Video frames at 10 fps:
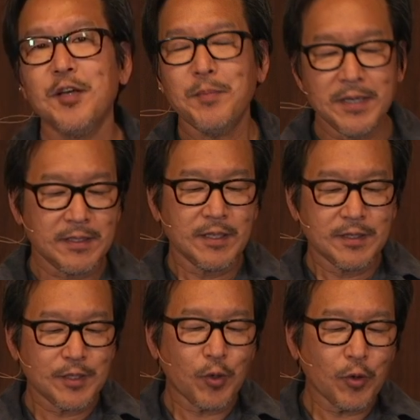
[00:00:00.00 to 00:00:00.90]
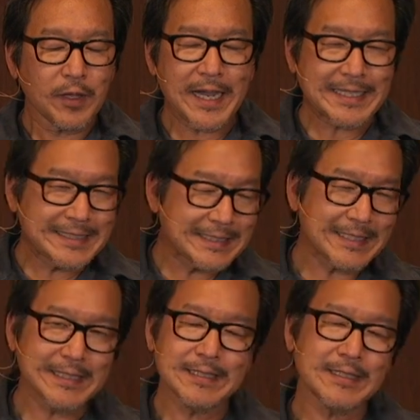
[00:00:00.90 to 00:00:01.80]
But the whole
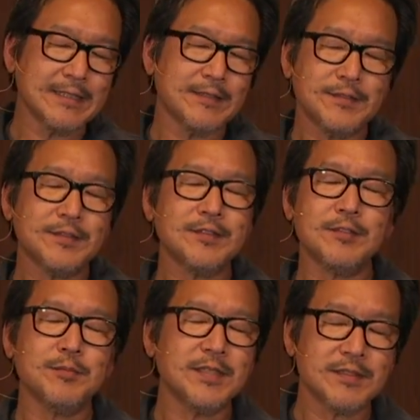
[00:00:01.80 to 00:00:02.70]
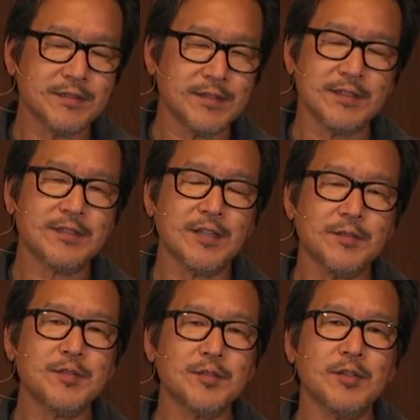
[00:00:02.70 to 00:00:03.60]
idea of submissiveness
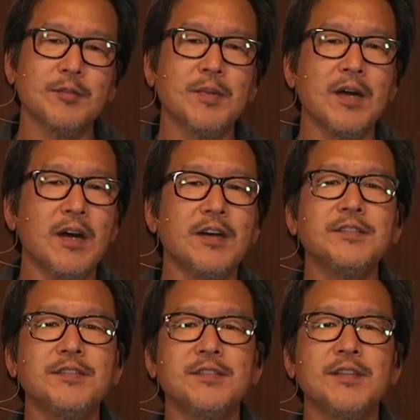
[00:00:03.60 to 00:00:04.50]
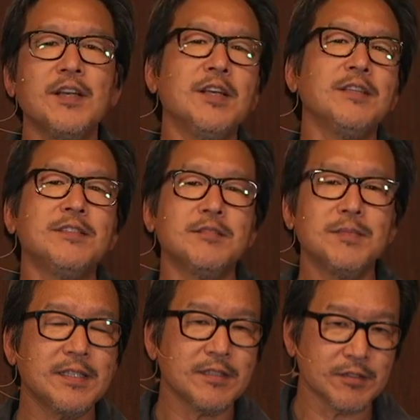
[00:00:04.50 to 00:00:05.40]
comes from us
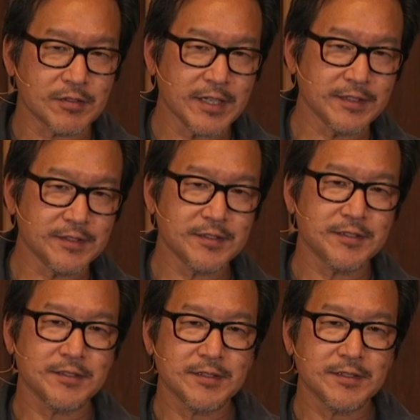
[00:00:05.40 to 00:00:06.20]
submitting to Christ.